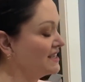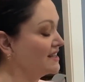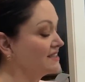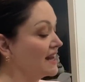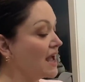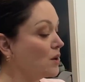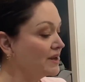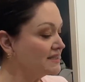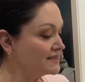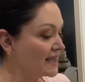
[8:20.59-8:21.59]
And
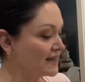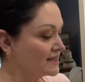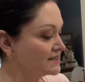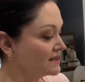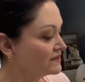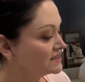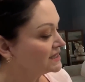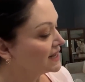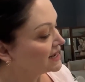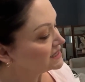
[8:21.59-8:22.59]
it's dated
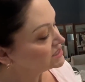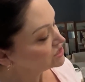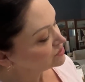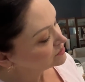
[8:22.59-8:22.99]
1782.